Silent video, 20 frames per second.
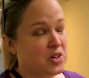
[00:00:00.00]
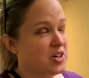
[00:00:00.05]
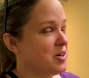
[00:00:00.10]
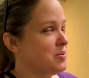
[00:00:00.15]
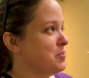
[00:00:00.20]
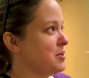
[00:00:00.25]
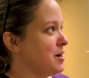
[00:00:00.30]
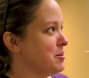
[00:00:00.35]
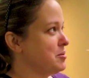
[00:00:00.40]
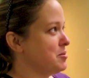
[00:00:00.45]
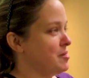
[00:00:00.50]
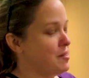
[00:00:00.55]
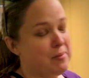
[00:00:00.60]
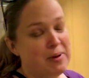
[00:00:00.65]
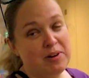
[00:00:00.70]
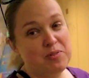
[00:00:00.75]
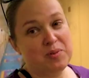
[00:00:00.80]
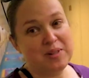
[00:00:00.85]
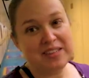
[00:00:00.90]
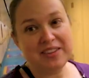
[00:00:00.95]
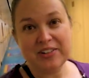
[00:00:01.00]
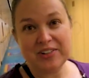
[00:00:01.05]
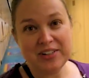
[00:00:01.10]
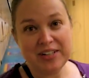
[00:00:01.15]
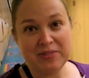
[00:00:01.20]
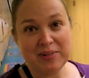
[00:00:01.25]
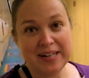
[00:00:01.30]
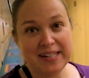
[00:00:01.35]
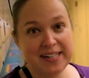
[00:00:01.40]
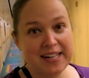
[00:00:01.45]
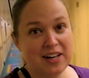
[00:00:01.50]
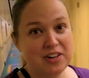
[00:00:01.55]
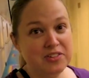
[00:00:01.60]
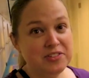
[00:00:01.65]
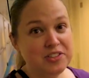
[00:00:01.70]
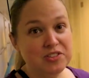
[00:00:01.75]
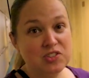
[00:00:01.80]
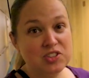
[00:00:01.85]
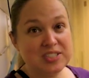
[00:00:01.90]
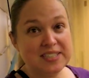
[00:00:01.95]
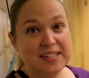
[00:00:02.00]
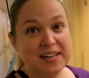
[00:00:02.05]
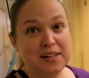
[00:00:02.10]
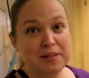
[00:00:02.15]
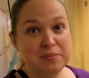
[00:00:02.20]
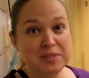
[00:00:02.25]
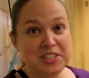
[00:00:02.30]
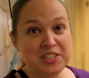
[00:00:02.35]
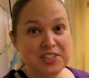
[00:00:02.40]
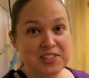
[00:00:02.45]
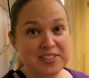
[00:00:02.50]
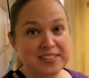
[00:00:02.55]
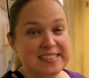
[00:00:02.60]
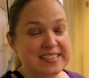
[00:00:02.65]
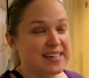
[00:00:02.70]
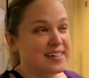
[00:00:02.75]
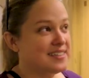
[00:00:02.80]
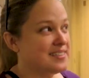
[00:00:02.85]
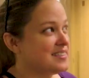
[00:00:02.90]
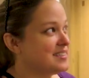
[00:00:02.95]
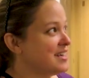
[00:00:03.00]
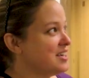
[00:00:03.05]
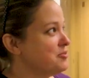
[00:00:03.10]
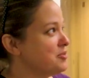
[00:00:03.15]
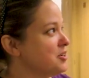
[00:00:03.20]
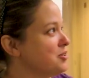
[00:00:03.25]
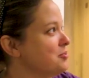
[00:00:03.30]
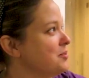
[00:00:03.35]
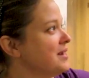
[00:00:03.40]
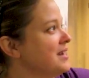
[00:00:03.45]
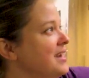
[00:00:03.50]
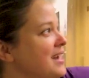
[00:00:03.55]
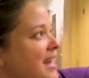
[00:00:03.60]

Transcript: We're probably about one thirty right now. You just come to your assigned stateroom